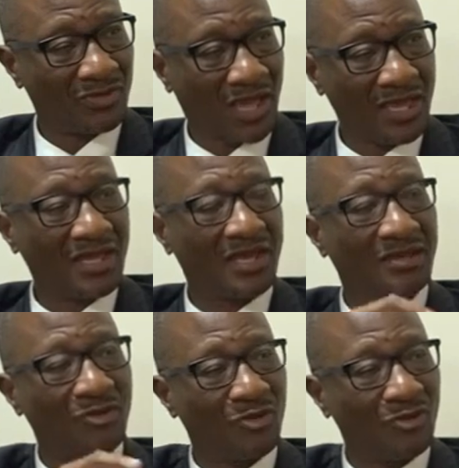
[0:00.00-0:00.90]
I
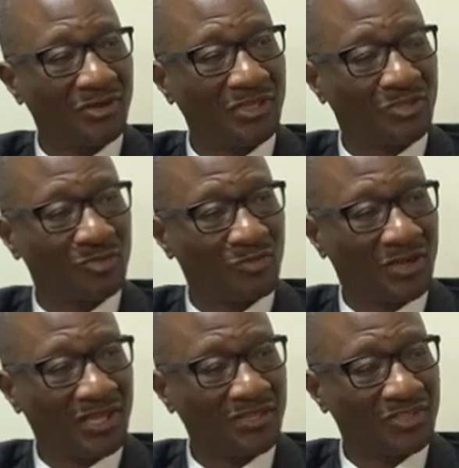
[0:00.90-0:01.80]
can go into
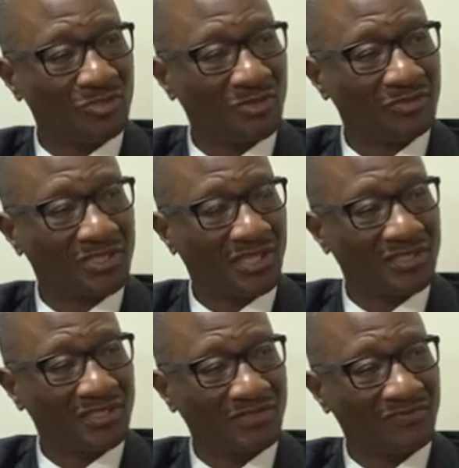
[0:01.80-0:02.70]
Mwananchi
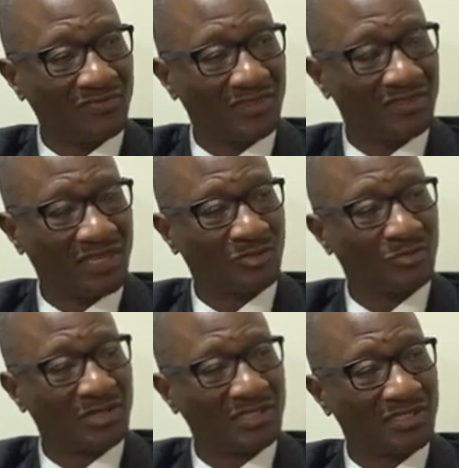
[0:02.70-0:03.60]
website, that's
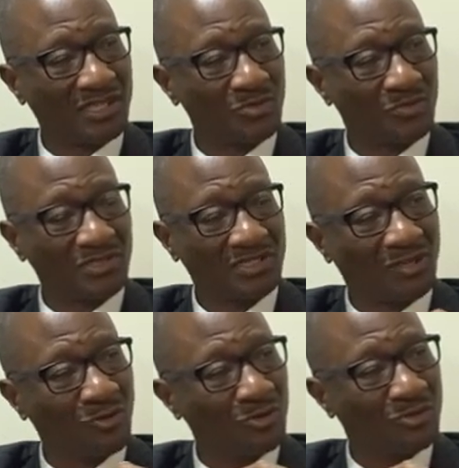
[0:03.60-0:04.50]
one touch point. I
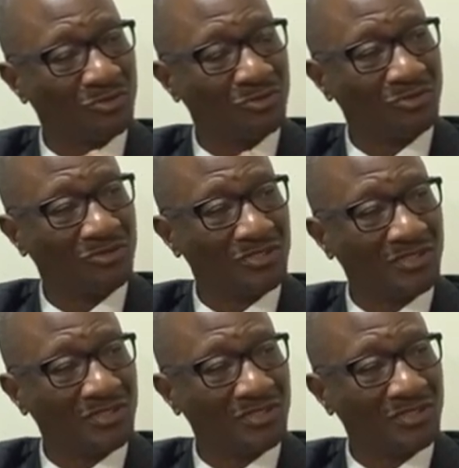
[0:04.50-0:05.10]
go to